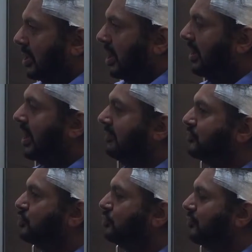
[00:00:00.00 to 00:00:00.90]
I have
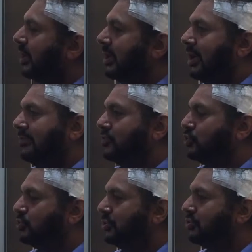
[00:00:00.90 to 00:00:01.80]
so far I haven't
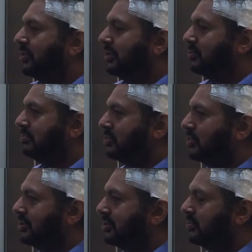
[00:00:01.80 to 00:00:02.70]
showed it to anyone
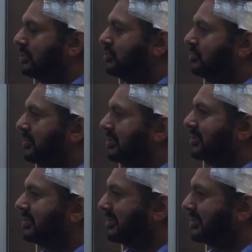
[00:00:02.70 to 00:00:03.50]
because I want to make